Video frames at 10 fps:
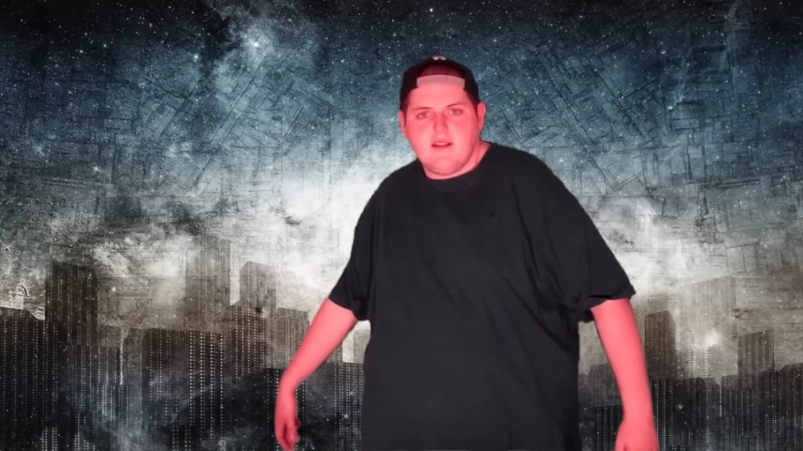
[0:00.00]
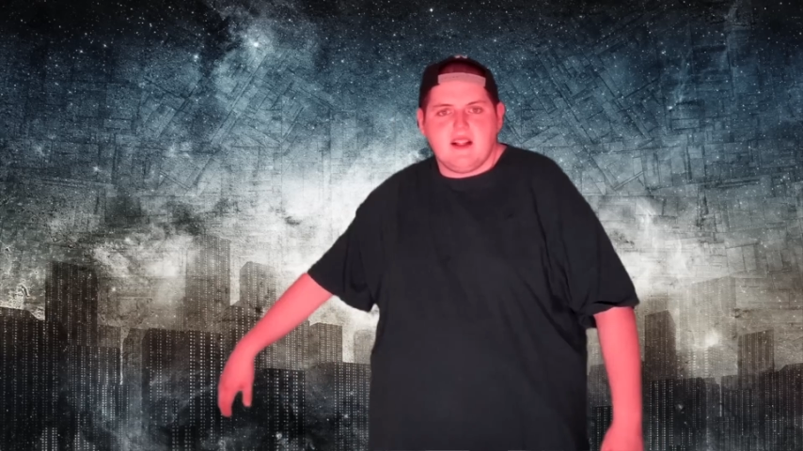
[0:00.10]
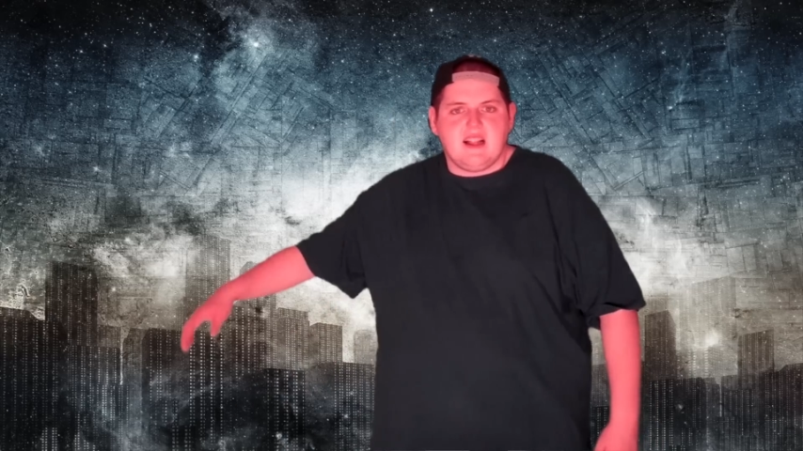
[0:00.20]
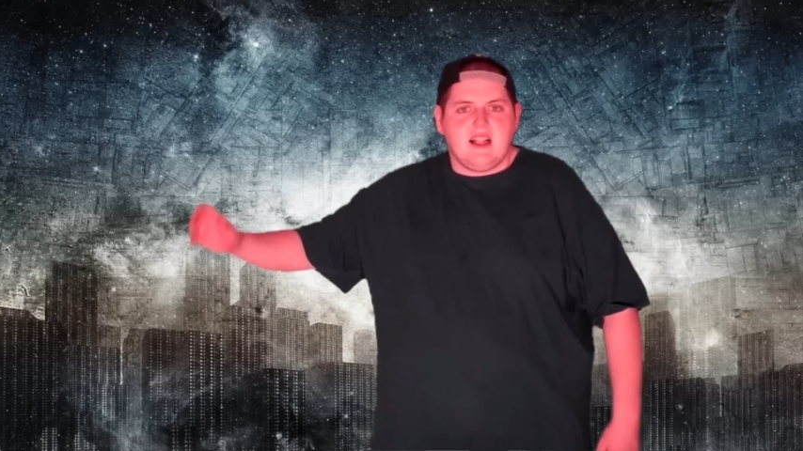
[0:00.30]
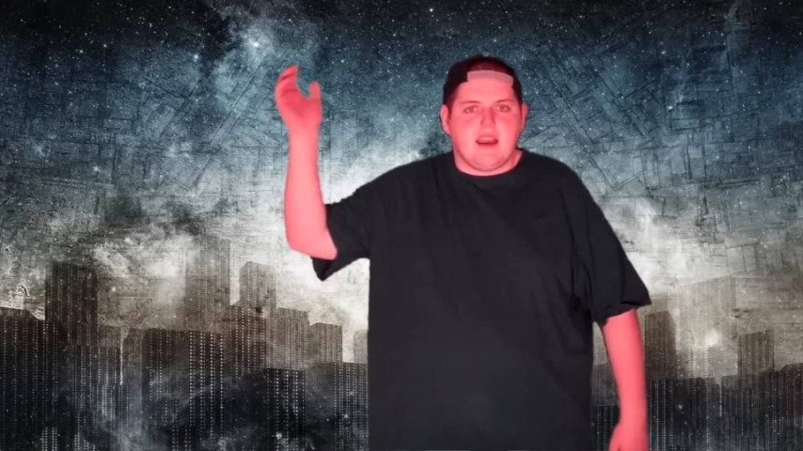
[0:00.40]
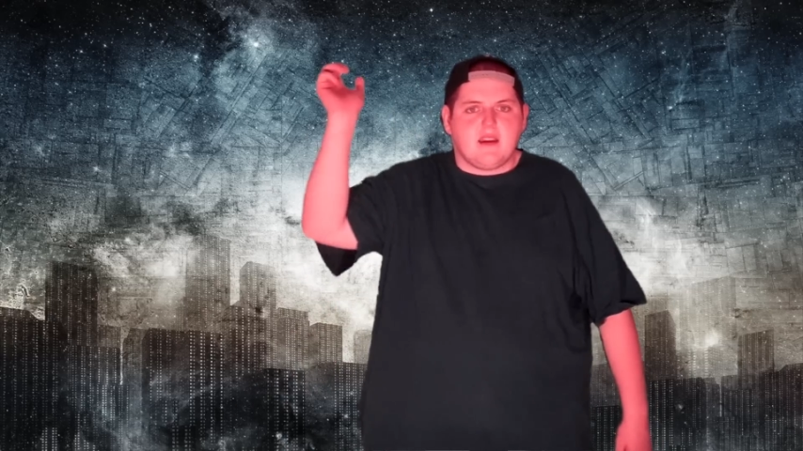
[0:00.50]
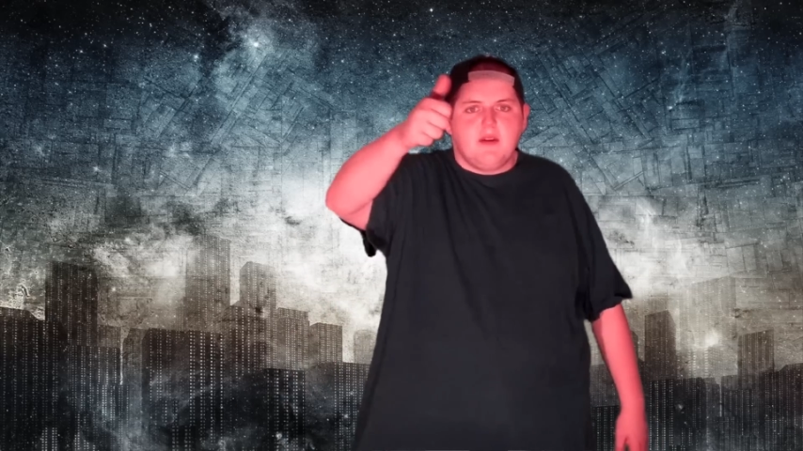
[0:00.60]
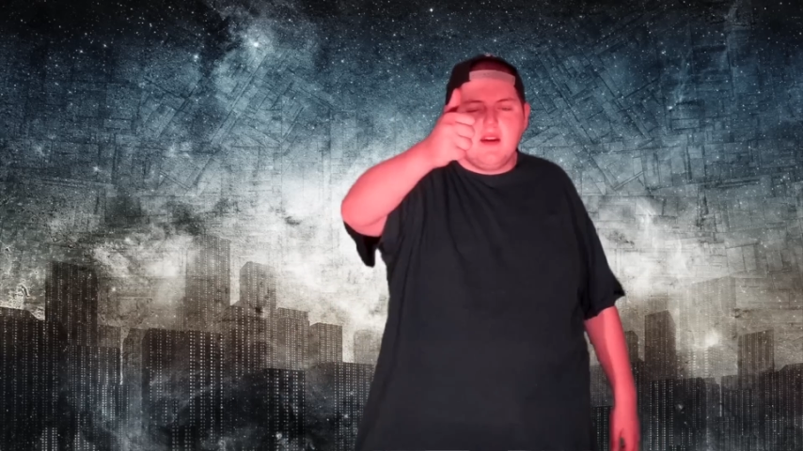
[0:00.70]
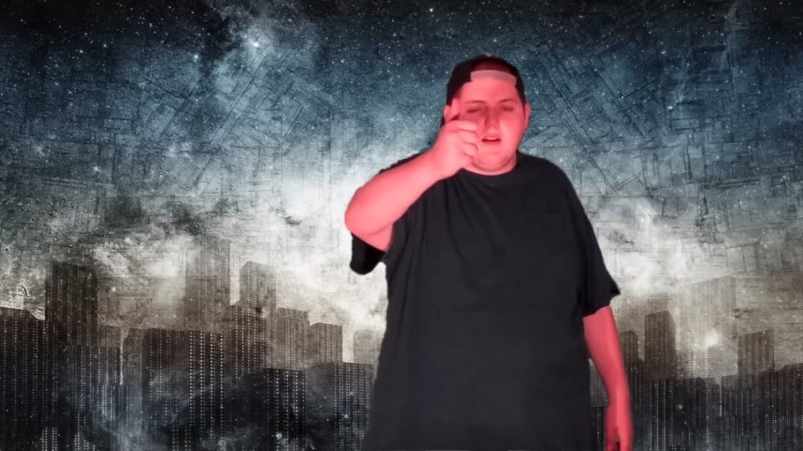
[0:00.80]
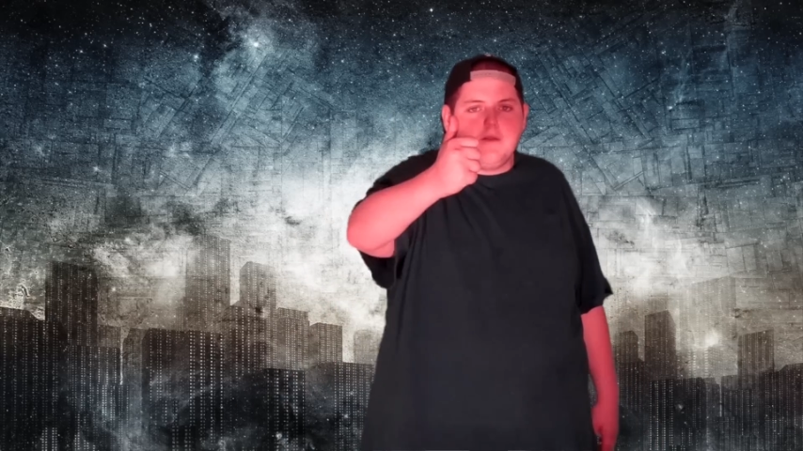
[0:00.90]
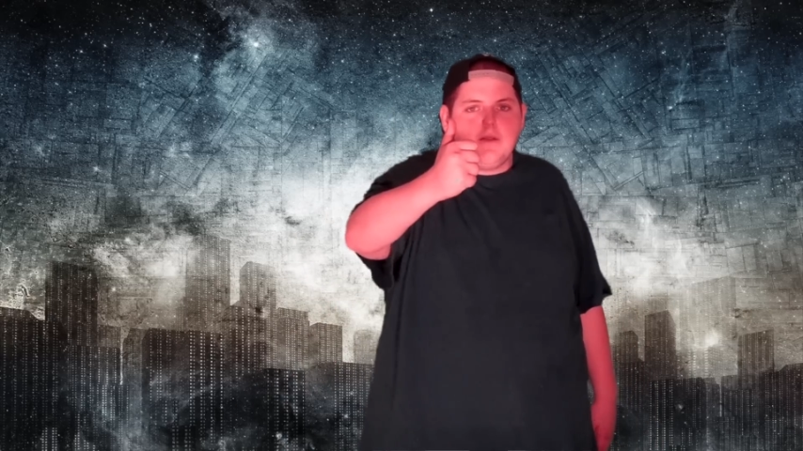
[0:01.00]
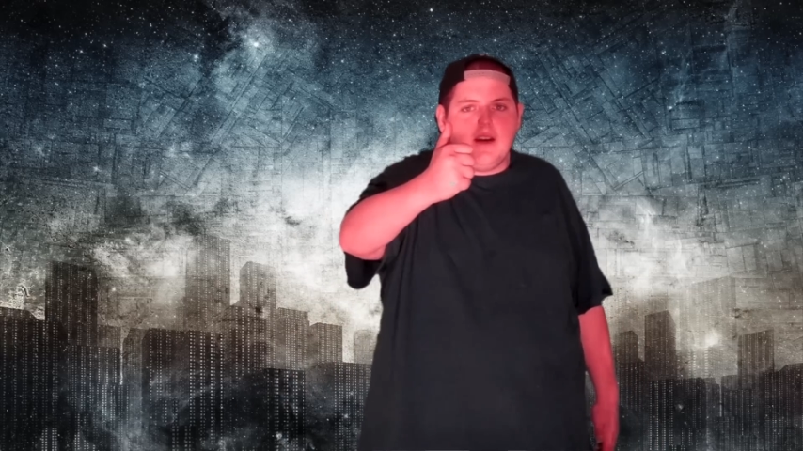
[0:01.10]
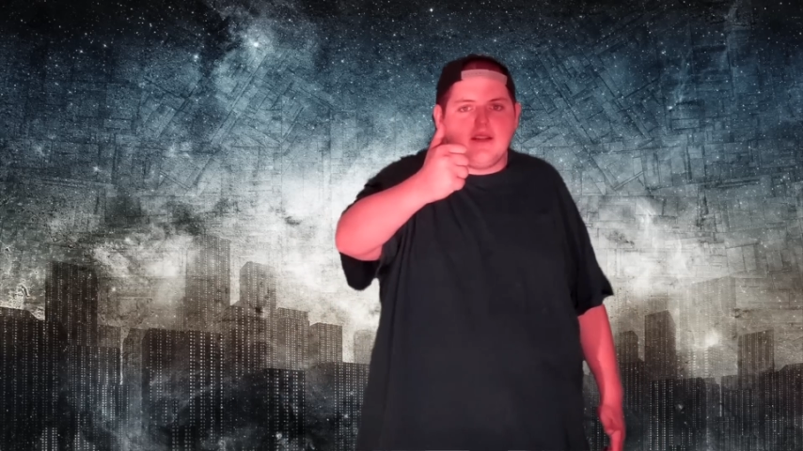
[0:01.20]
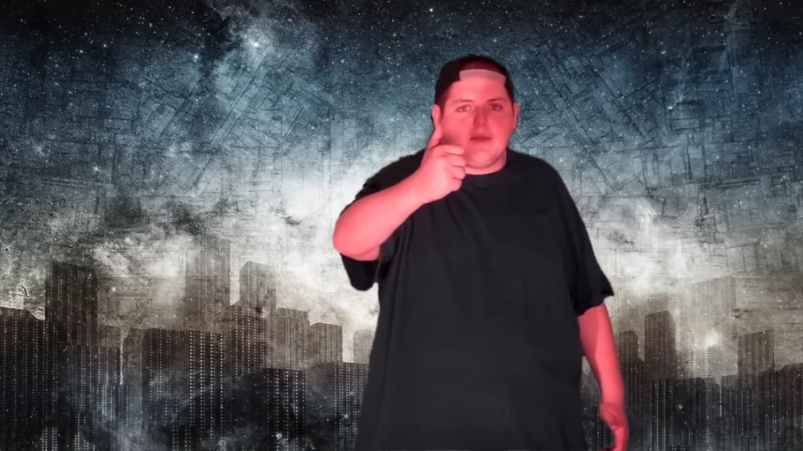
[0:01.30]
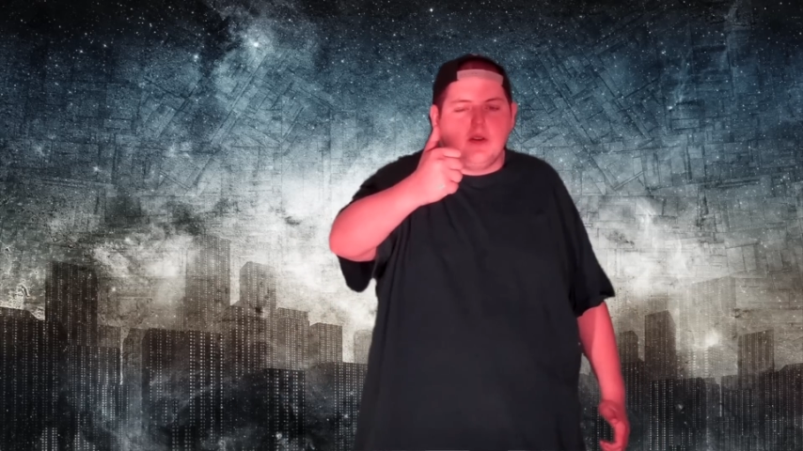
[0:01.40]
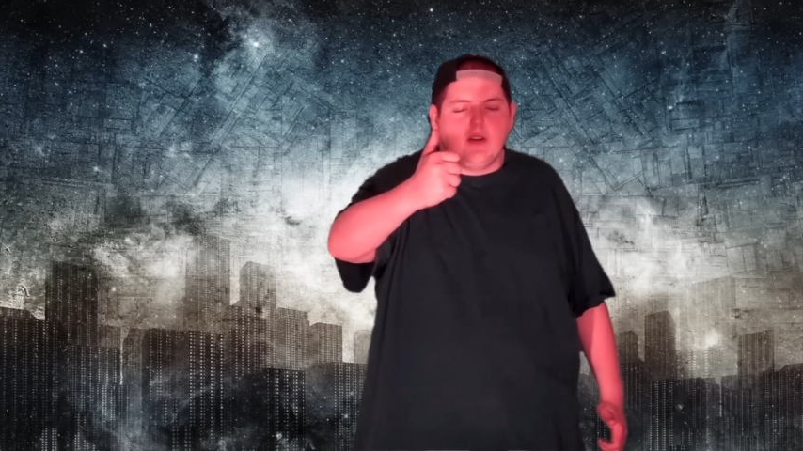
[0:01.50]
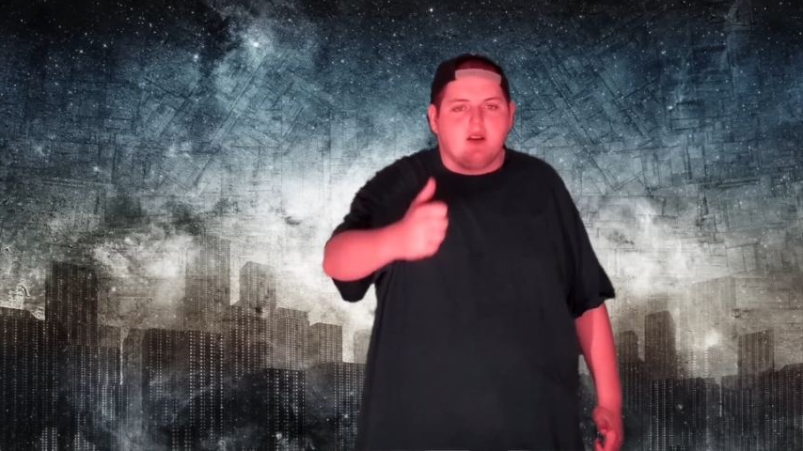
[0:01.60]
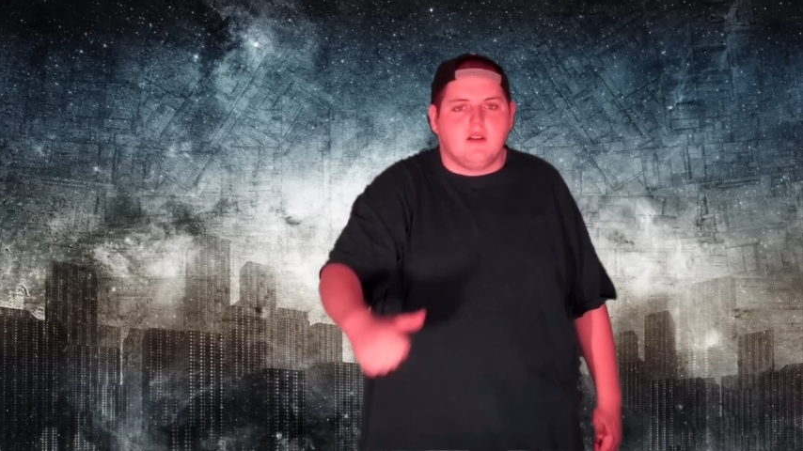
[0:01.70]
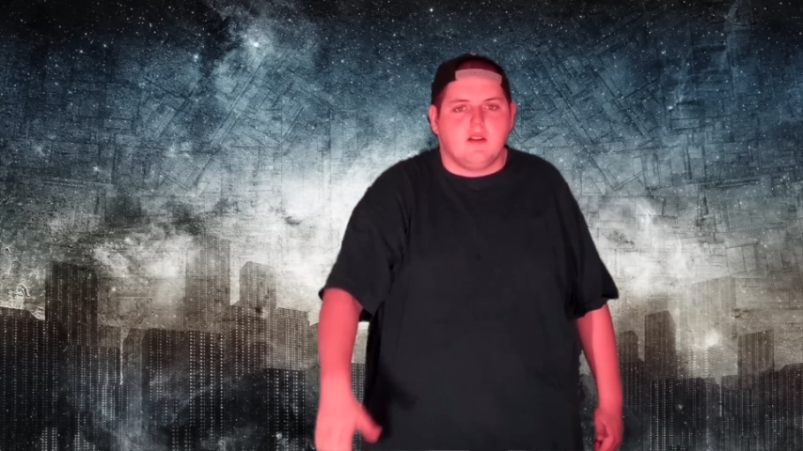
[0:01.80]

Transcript: like me on Facebook.